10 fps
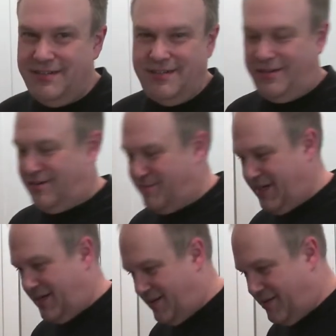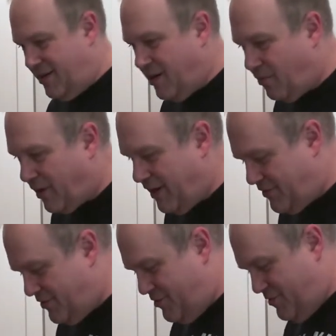Oh, man. Rice
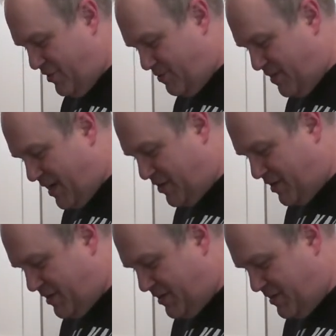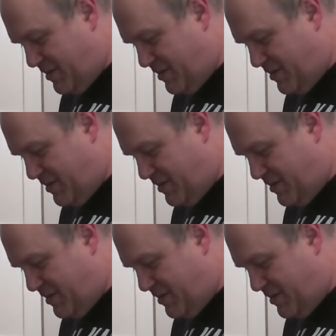is doing its magic.